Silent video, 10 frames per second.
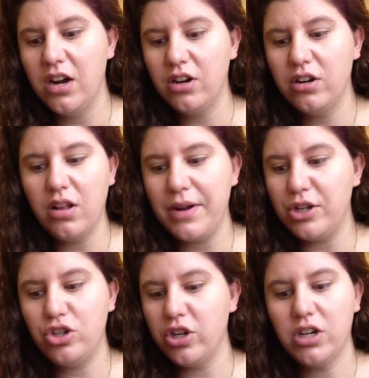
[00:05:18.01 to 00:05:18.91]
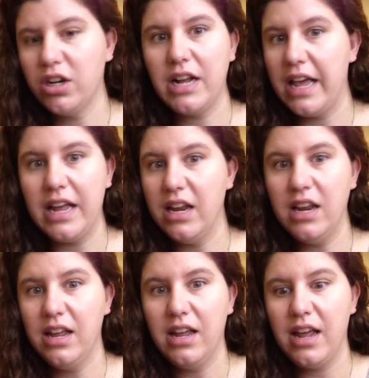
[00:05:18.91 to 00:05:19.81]
Chloe shook her head
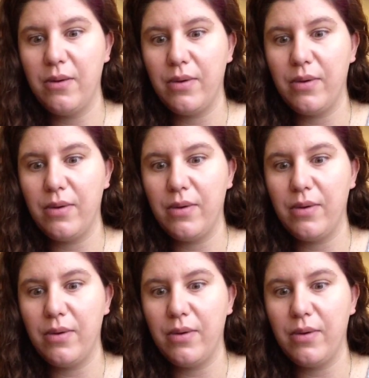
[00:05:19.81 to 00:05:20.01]
and